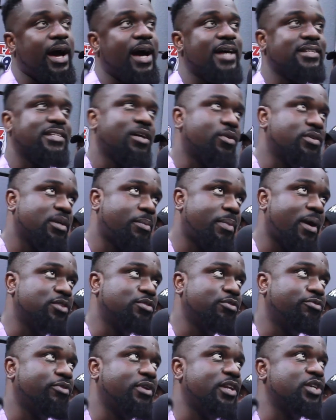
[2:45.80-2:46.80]
As I was about
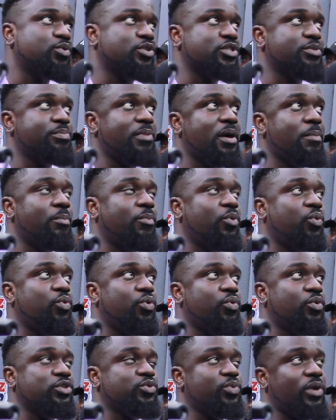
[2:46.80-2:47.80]
to finish was
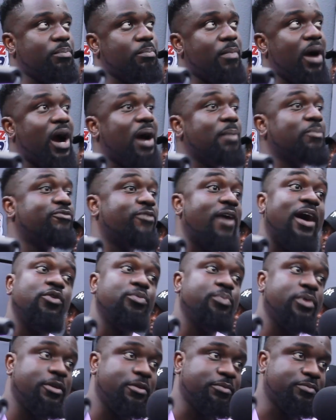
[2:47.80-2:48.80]
when mom
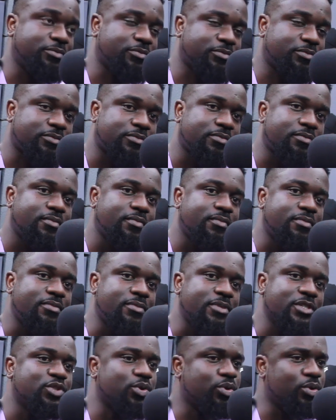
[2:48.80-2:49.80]
found me.
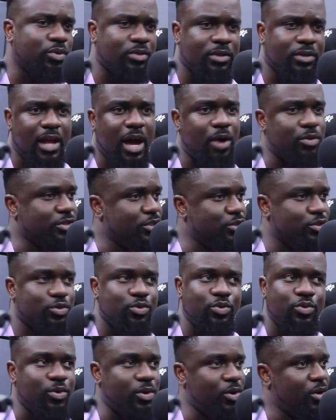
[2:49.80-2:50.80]
So I was in
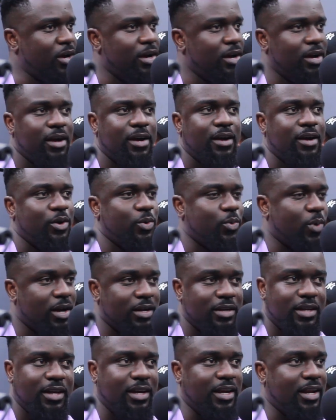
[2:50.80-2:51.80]
school
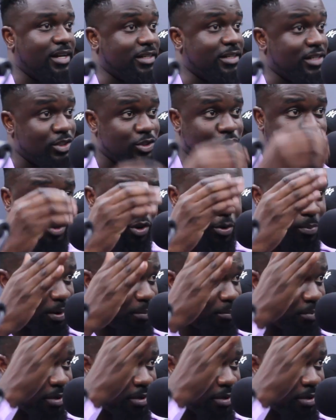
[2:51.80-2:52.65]
one day and I just saw my